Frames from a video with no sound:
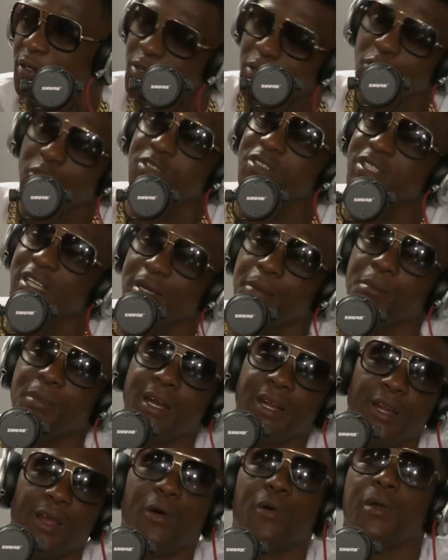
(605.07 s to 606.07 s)
You send
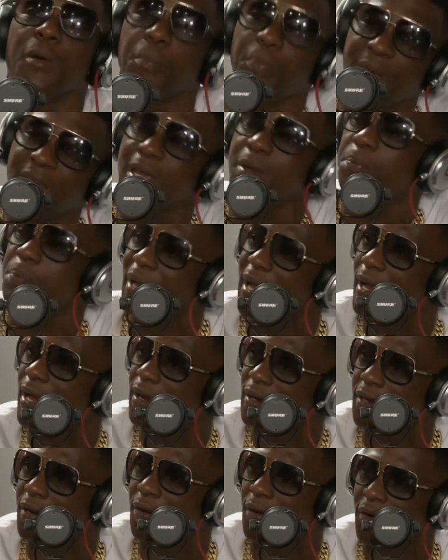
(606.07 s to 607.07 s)
money on a
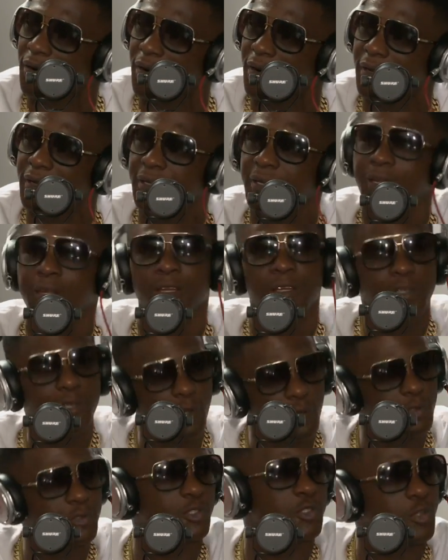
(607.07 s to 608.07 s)
PayPal card,
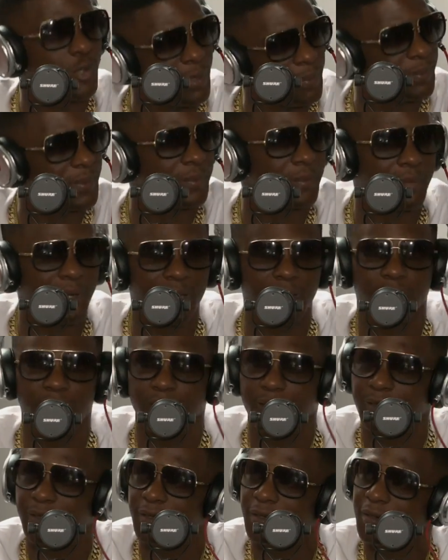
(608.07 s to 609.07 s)
you tripping, man.
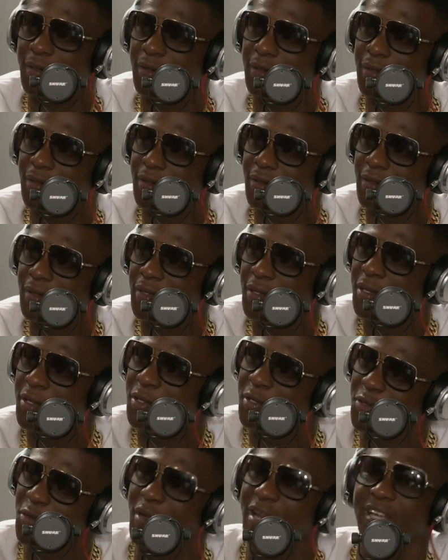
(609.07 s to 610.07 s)

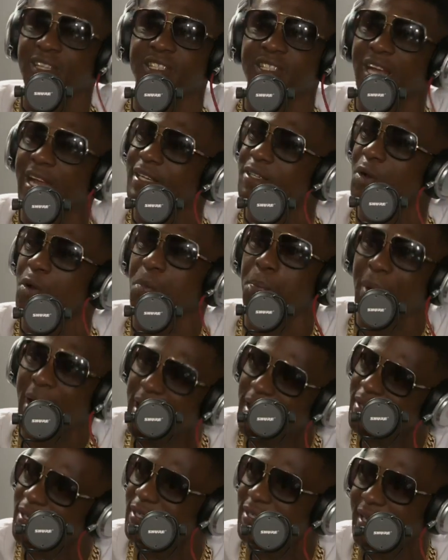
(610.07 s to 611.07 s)
You ain't check no
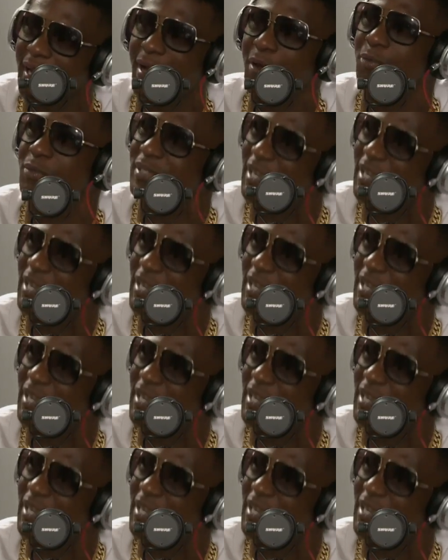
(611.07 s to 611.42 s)
bank account,